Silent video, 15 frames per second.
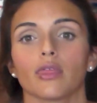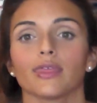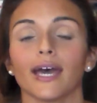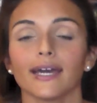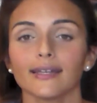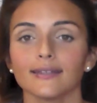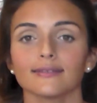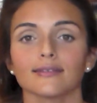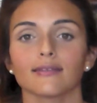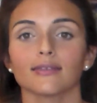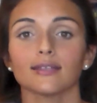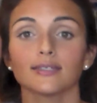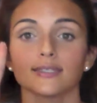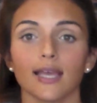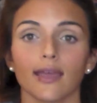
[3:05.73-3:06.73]
That is
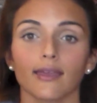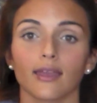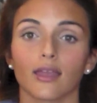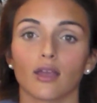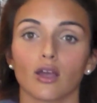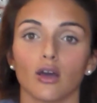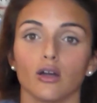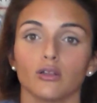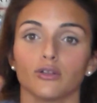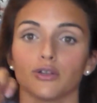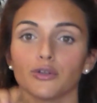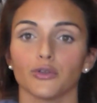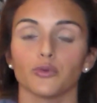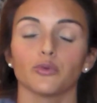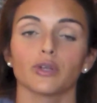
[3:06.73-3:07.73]
the second color
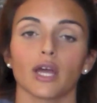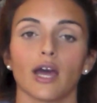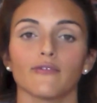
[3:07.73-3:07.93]
you would